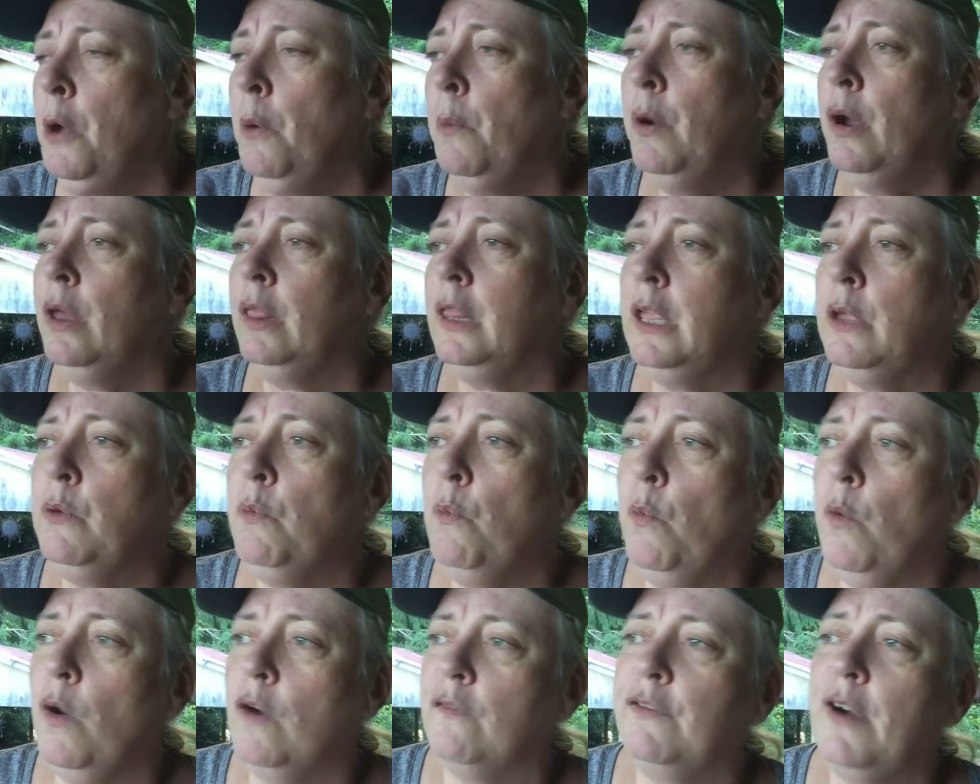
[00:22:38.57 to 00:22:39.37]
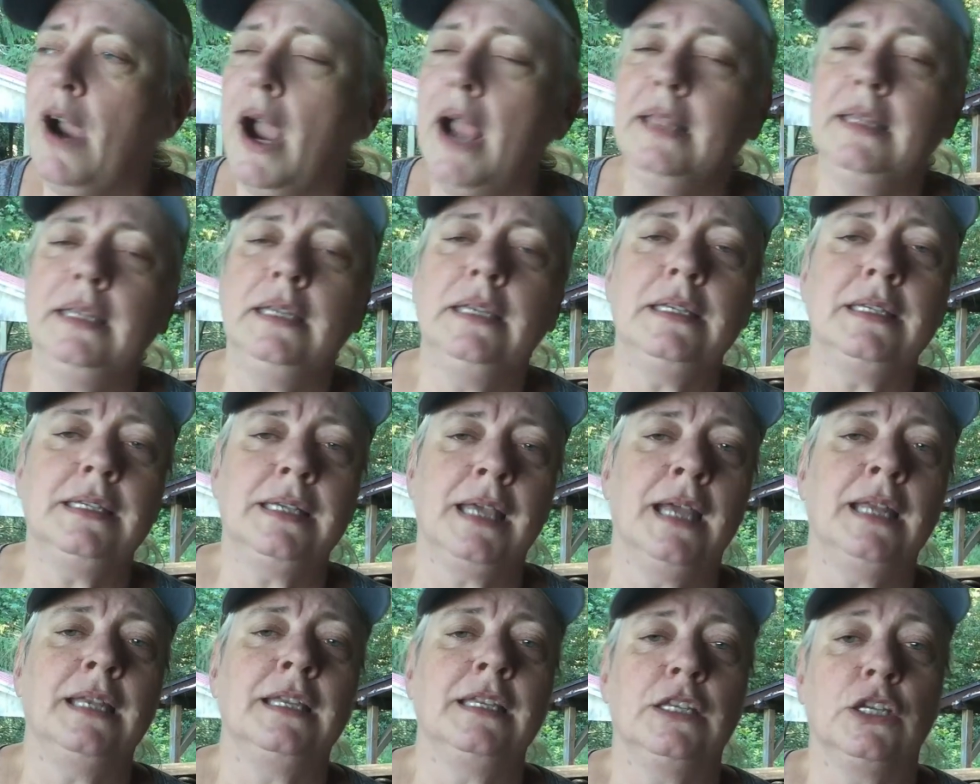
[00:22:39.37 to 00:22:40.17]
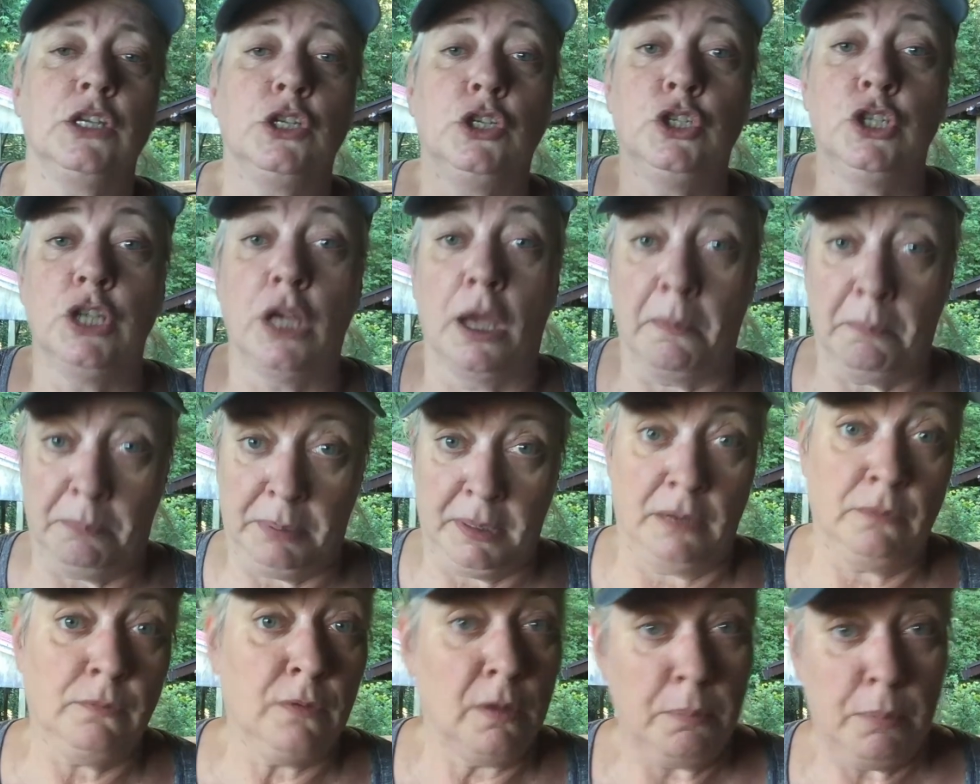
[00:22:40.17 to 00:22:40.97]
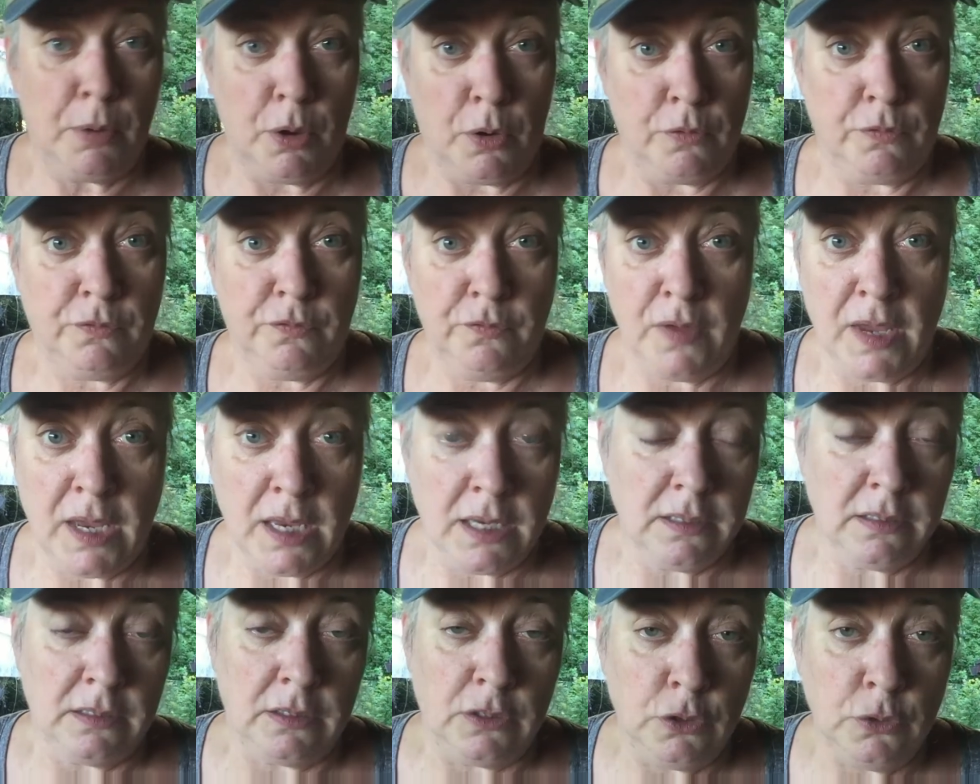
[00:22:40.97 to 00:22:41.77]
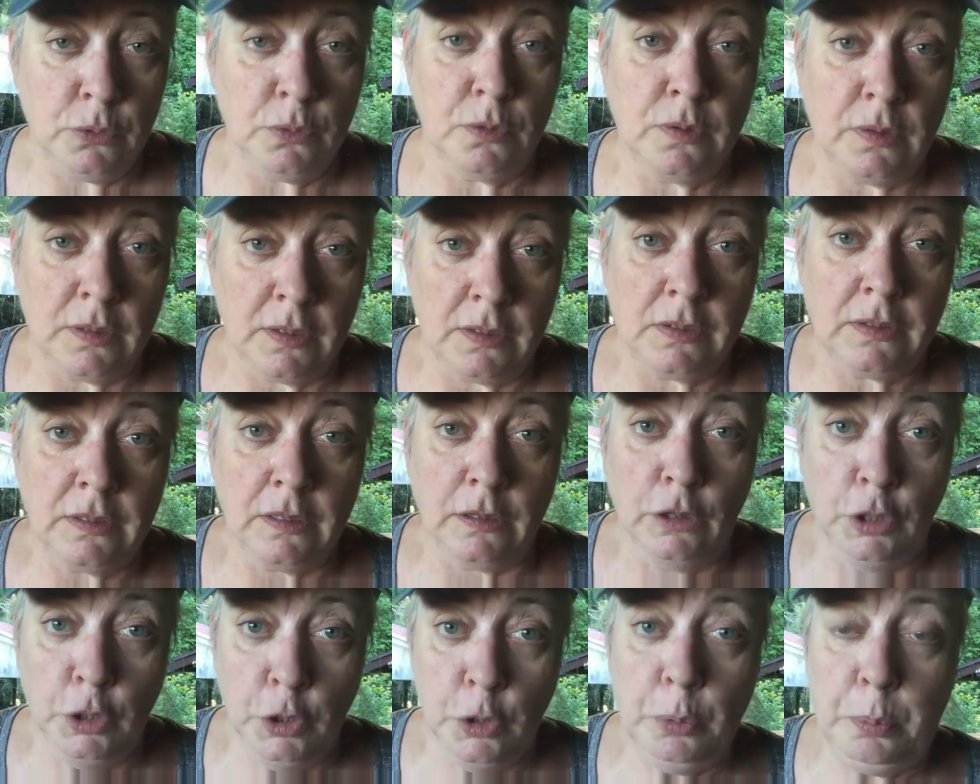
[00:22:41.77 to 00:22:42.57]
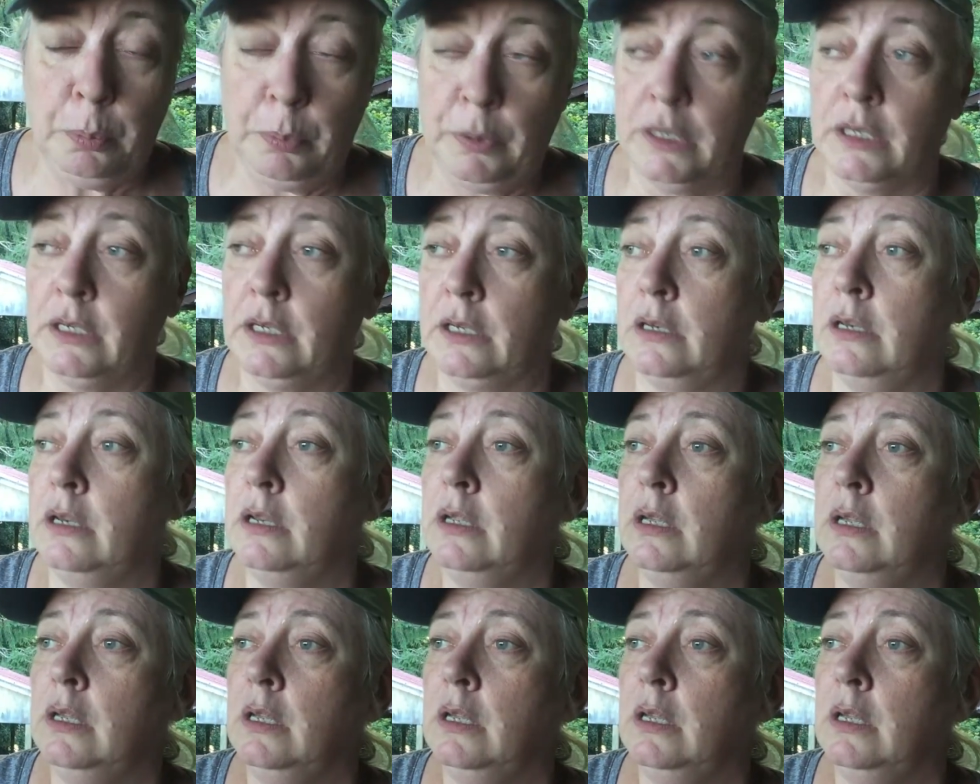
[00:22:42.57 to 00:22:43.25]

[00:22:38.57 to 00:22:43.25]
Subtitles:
Well, he finally decided to jump in with both feet and doing this lupin